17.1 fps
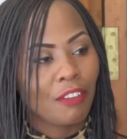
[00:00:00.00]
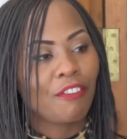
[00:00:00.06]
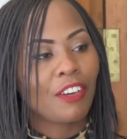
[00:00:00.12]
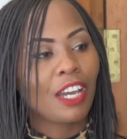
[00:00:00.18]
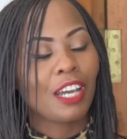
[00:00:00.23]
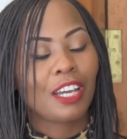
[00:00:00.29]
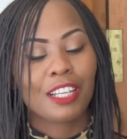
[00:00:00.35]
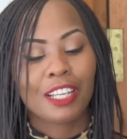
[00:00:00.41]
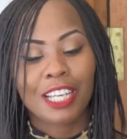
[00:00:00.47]

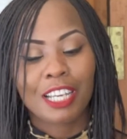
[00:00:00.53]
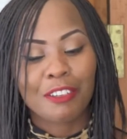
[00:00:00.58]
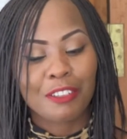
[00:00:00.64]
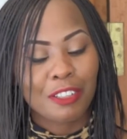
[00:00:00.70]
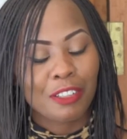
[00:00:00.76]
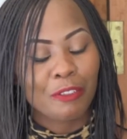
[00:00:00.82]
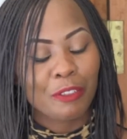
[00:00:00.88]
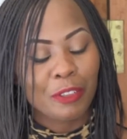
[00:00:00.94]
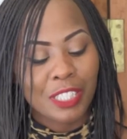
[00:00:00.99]
whenever
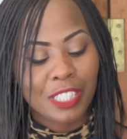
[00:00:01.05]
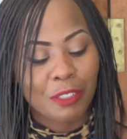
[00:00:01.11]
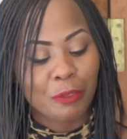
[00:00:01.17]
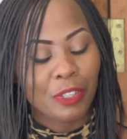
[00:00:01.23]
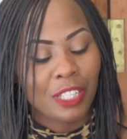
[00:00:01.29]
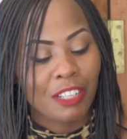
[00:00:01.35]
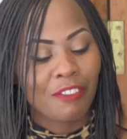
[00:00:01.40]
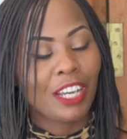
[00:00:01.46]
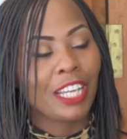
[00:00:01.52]

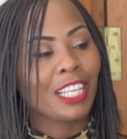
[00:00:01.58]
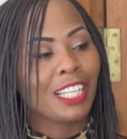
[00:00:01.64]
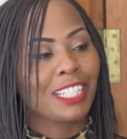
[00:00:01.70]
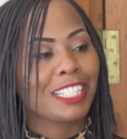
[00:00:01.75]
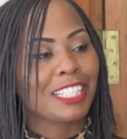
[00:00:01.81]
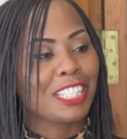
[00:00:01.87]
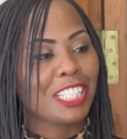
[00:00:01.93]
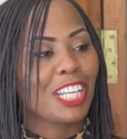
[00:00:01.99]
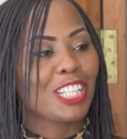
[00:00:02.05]
I
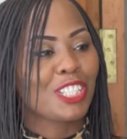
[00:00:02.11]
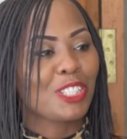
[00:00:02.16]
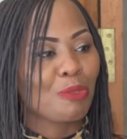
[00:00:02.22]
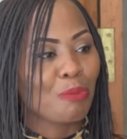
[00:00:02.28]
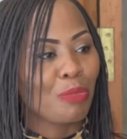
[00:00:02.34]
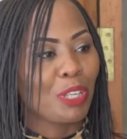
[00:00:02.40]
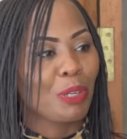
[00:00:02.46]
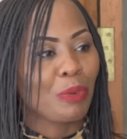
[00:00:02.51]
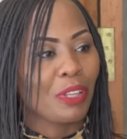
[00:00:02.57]
get a chance
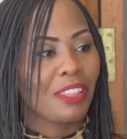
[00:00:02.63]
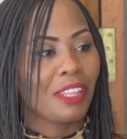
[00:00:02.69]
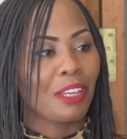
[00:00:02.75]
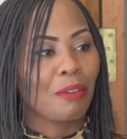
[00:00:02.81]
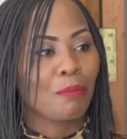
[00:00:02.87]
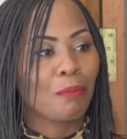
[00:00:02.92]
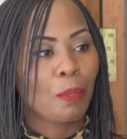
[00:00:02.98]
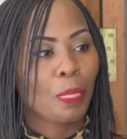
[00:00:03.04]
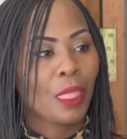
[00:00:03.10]
to be with
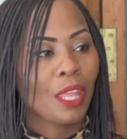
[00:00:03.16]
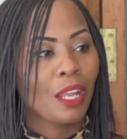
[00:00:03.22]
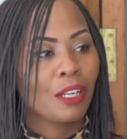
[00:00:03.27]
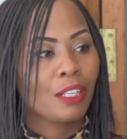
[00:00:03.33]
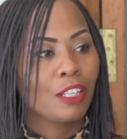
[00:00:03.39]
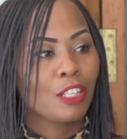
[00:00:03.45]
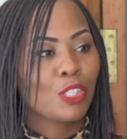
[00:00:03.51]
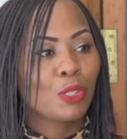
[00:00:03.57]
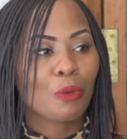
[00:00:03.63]
them,
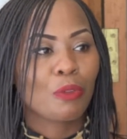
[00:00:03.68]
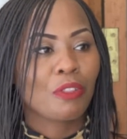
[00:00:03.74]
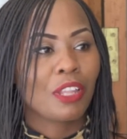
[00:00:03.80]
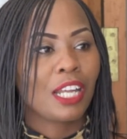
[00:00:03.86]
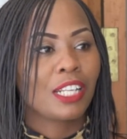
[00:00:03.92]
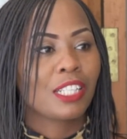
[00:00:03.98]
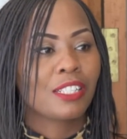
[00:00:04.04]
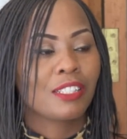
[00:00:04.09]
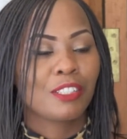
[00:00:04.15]
so
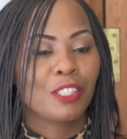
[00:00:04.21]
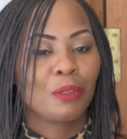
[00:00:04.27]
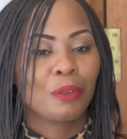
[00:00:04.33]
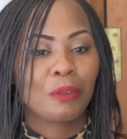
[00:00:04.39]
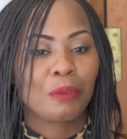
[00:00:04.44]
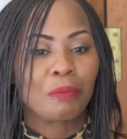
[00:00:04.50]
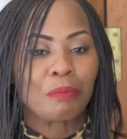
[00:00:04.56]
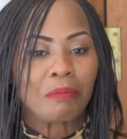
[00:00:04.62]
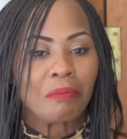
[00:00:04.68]
that, you
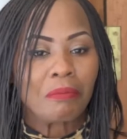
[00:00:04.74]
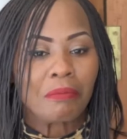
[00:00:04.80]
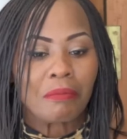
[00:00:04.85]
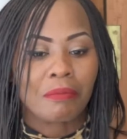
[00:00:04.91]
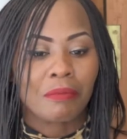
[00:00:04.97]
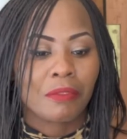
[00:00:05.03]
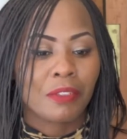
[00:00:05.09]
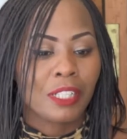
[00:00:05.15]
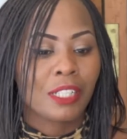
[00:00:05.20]
know,
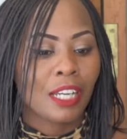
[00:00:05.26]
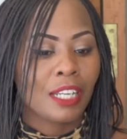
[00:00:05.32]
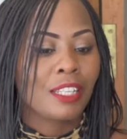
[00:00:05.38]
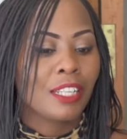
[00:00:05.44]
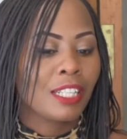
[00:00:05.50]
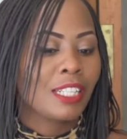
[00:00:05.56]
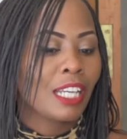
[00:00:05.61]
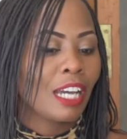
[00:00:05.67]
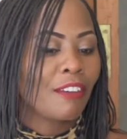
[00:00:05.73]

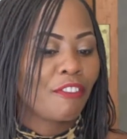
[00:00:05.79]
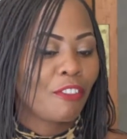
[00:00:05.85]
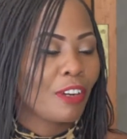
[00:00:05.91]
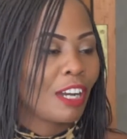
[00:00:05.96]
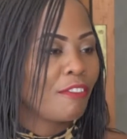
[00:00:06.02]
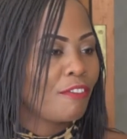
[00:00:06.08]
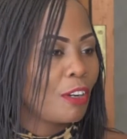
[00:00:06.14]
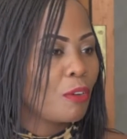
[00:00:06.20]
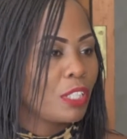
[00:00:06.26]

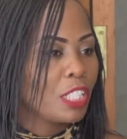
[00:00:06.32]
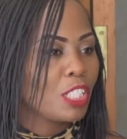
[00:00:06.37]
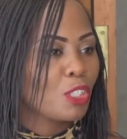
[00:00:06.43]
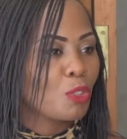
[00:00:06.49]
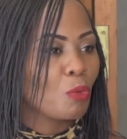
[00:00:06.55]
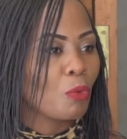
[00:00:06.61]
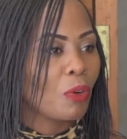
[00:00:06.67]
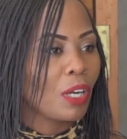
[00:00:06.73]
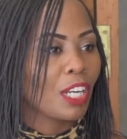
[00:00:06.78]
I found it
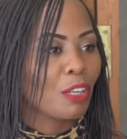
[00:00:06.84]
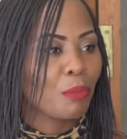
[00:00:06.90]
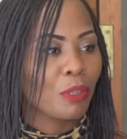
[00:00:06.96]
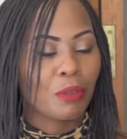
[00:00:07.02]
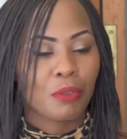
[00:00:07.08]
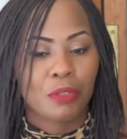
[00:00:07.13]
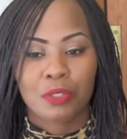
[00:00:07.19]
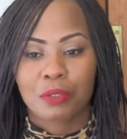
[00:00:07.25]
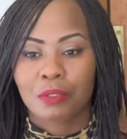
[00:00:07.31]
to work,
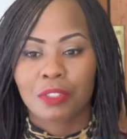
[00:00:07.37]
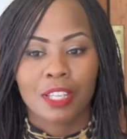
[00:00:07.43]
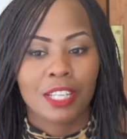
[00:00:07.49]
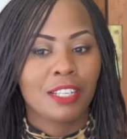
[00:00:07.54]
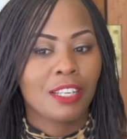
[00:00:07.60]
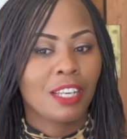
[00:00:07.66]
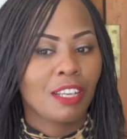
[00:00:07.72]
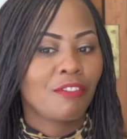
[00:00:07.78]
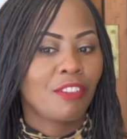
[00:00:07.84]
because
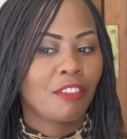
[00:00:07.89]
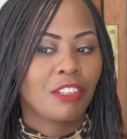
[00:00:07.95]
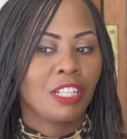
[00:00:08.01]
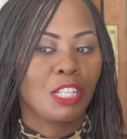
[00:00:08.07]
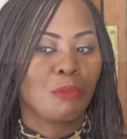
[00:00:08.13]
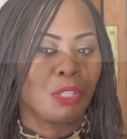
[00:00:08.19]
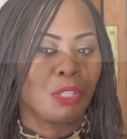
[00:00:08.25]
they never